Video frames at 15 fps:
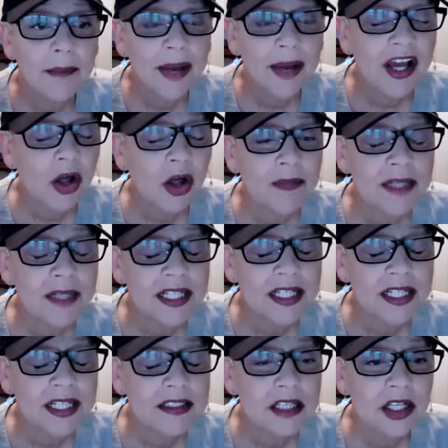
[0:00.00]
By all
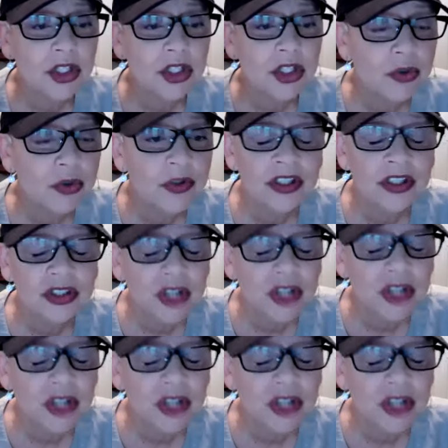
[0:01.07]
means, you